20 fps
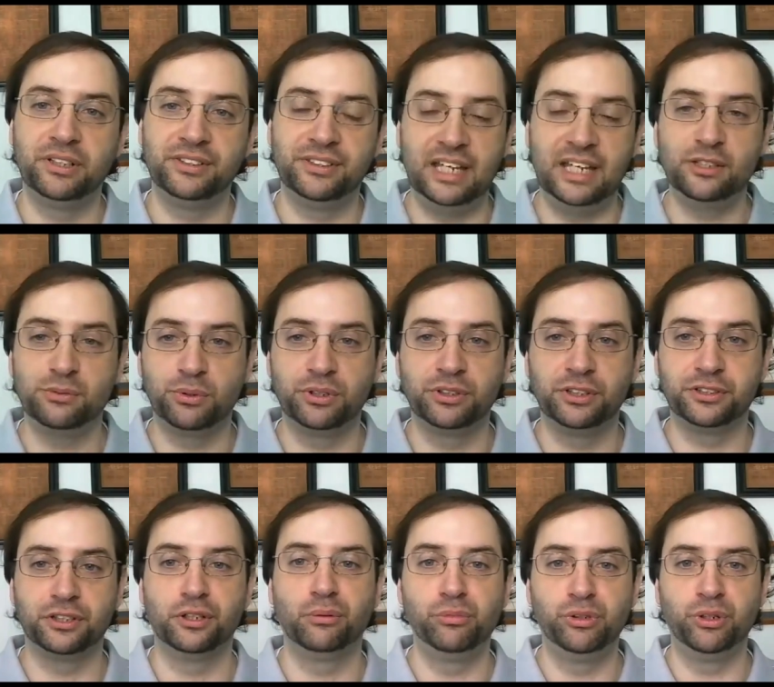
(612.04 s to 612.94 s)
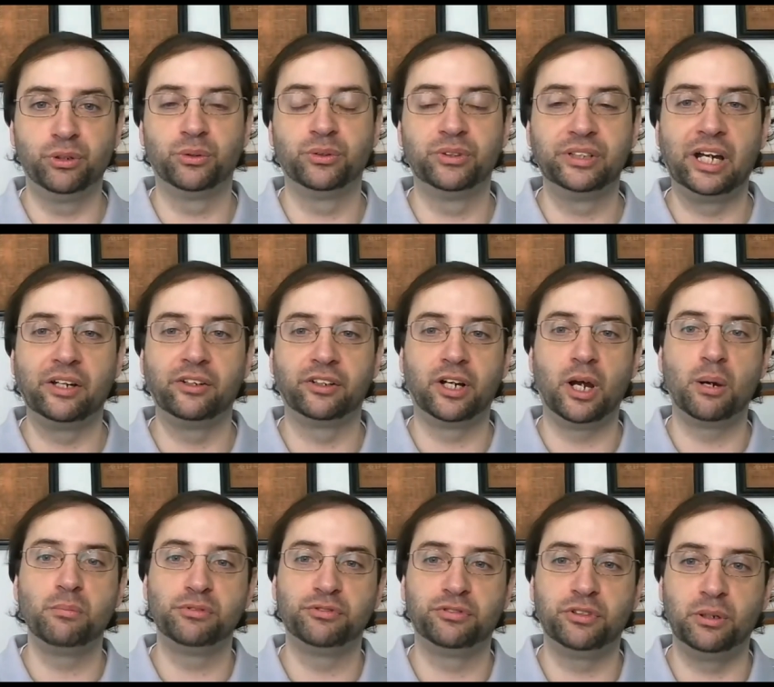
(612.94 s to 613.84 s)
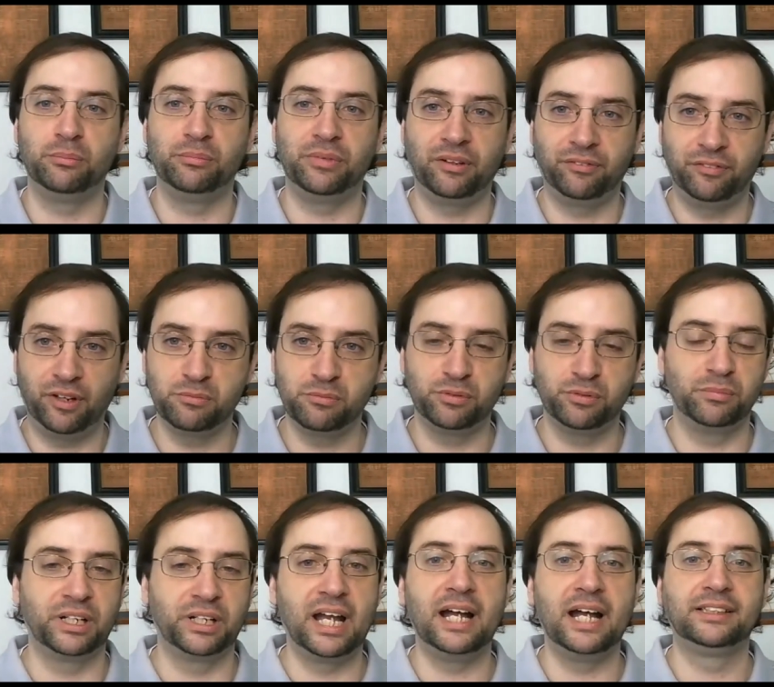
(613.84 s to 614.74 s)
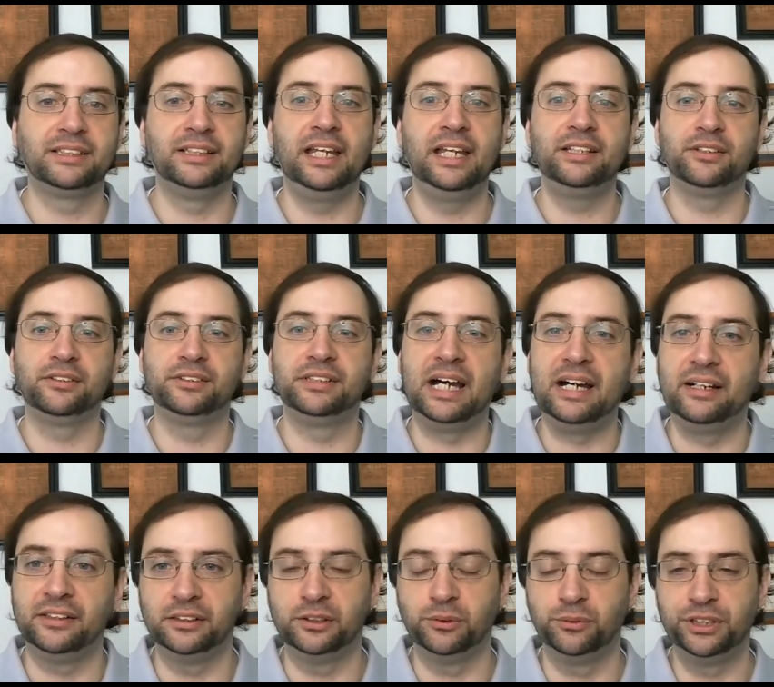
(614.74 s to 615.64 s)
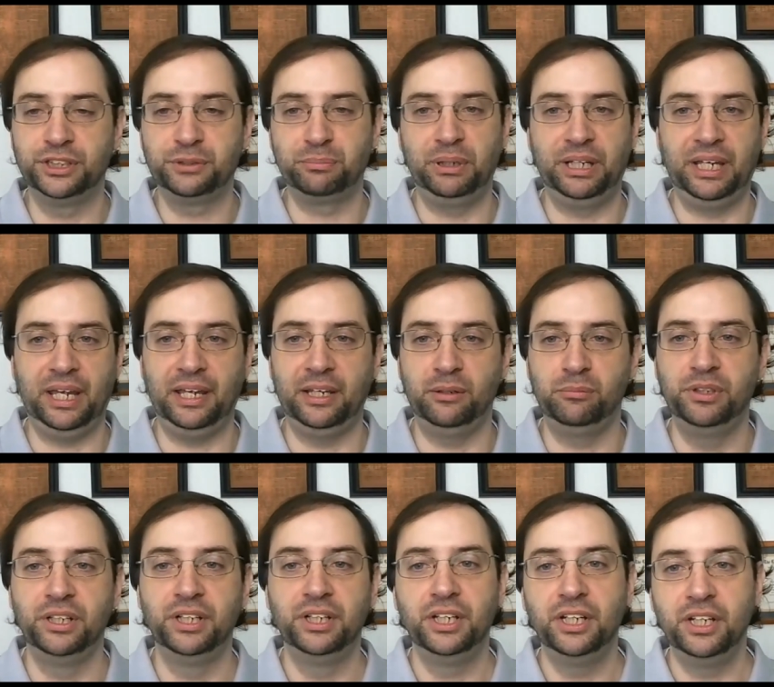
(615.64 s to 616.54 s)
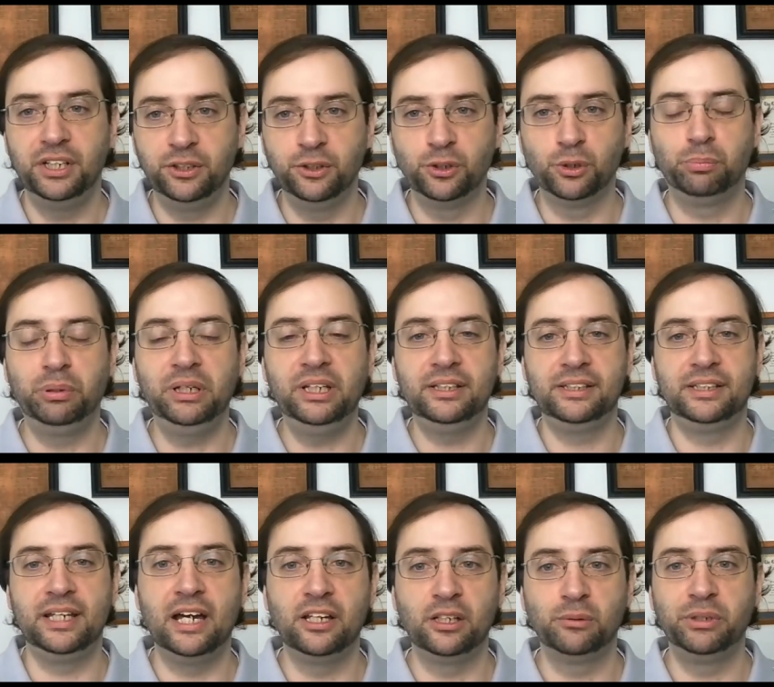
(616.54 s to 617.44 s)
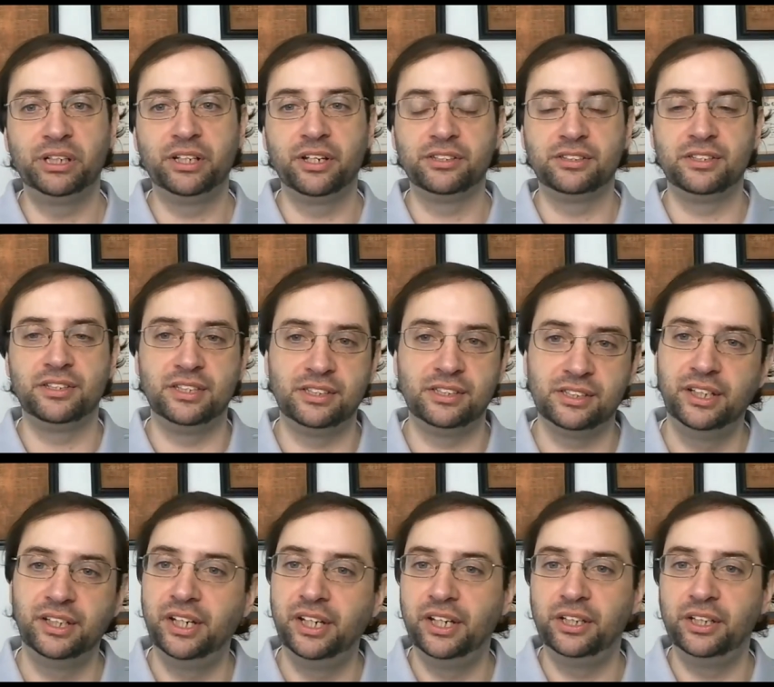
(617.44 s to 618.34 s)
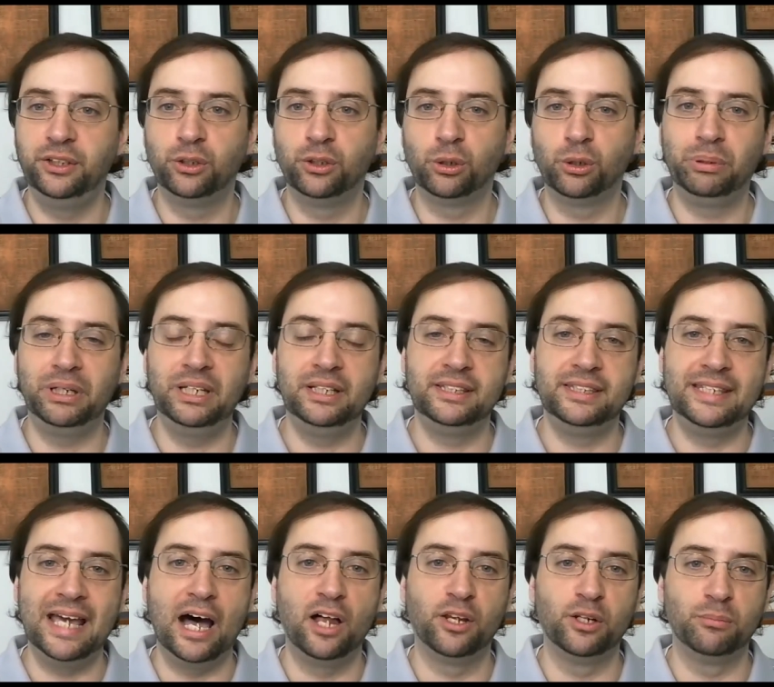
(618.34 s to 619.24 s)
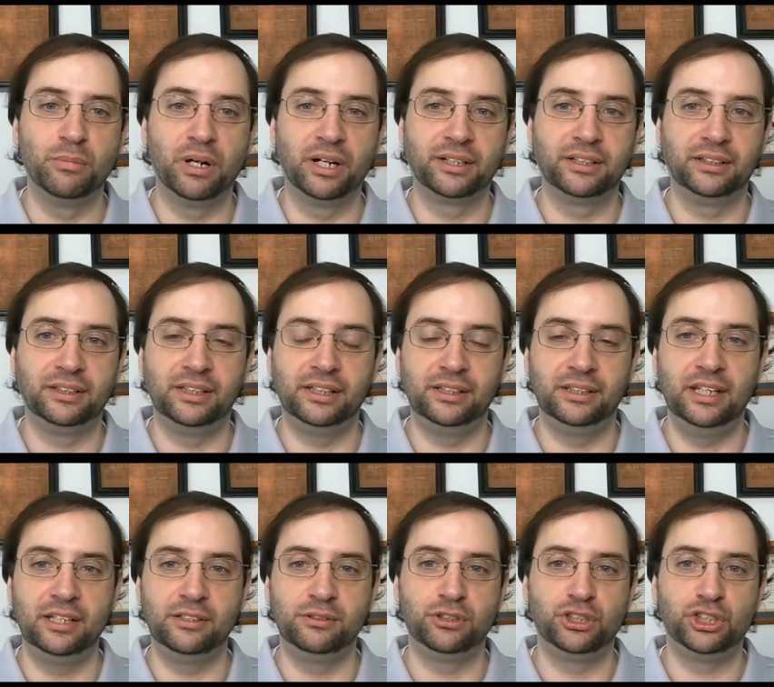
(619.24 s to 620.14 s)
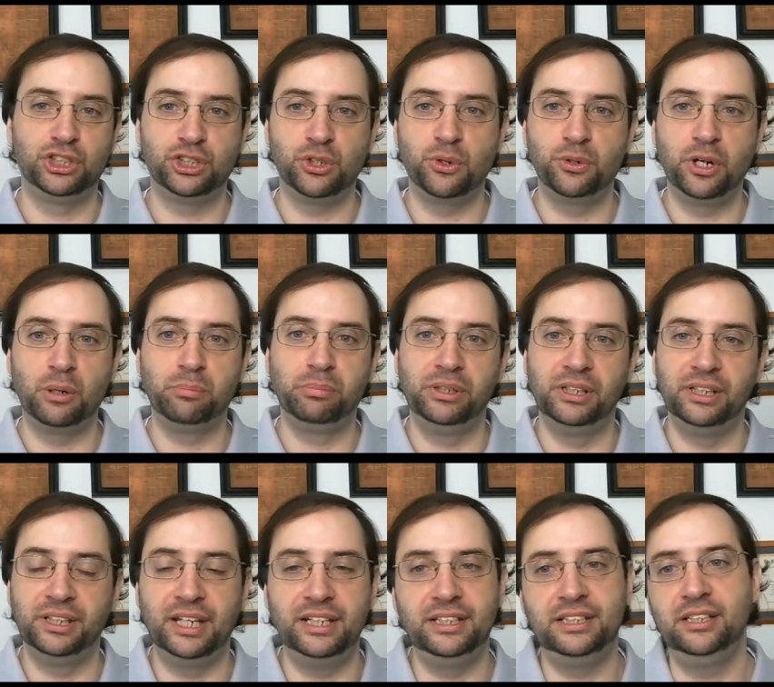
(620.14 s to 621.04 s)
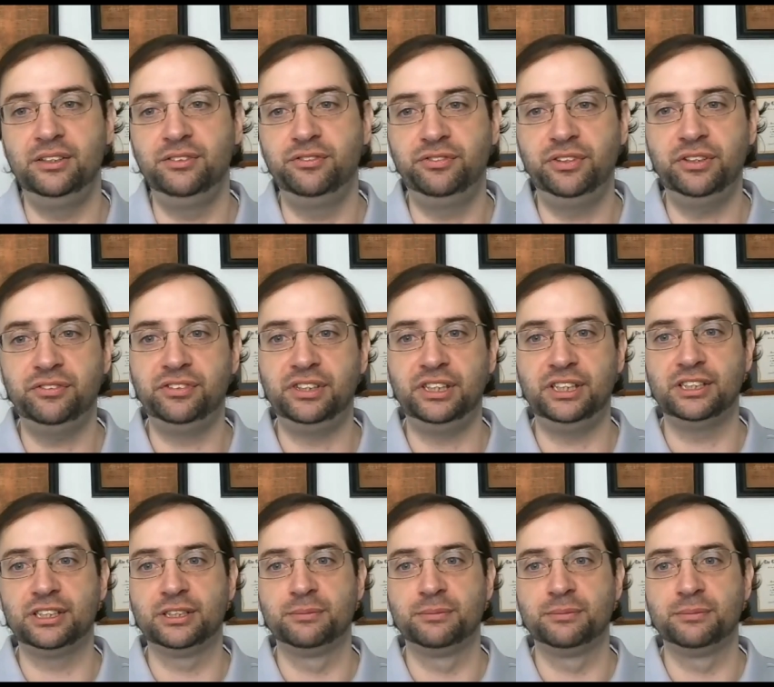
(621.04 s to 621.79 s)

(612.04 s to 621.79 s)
that's where the term eurodollar comes from. It comes from the continental dollar, which became European dollar because of this European dollar market that, that showed up in the 1950s.